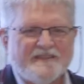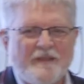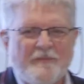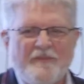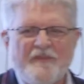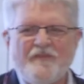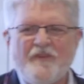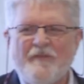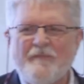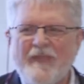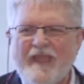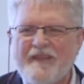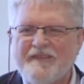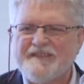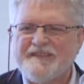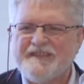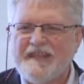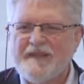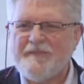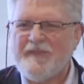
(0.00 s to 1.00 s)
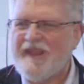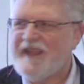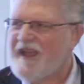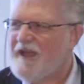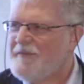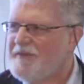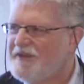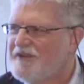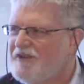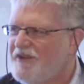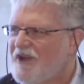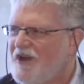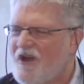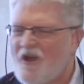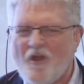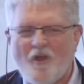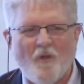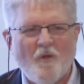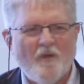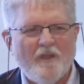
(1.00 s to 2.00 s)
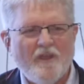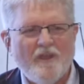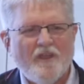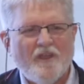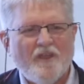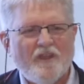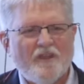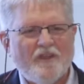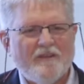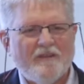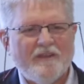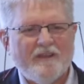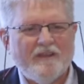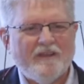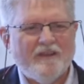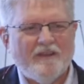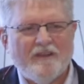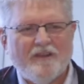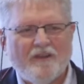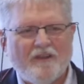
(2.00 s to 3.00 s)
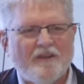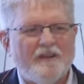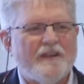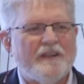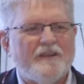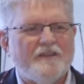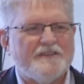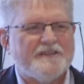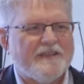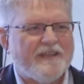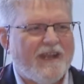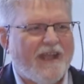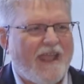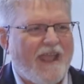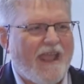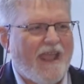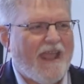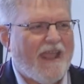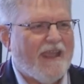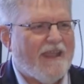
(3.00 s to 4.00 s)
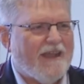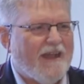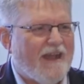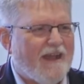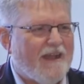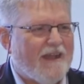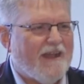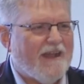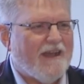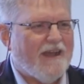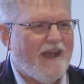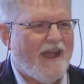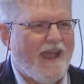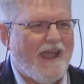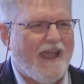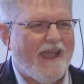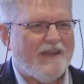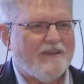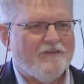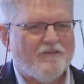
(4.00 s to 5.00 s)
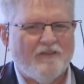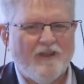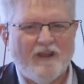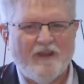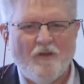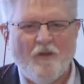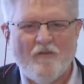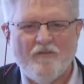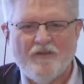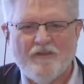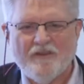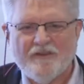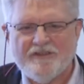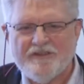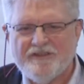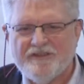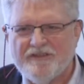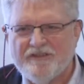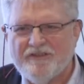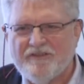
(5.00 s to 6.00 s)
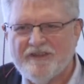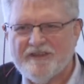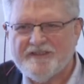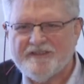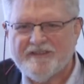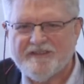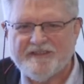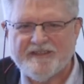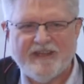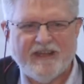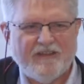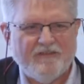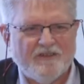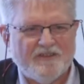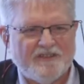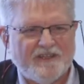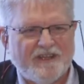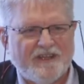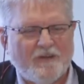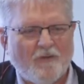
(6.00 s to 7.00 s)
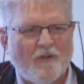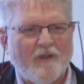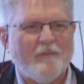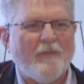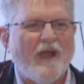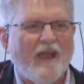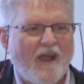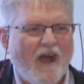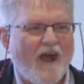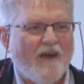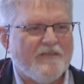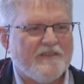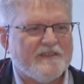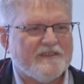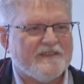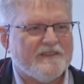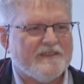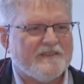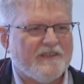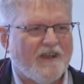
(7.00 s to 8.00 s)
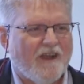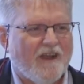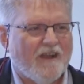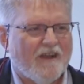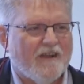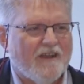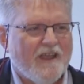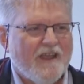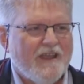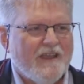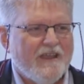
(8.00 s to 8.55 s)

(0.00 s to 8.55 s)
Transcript: some of you may have seen me come and go. Earlier today, uh, I had to run over to Crystal City, Virginia, where my offices are,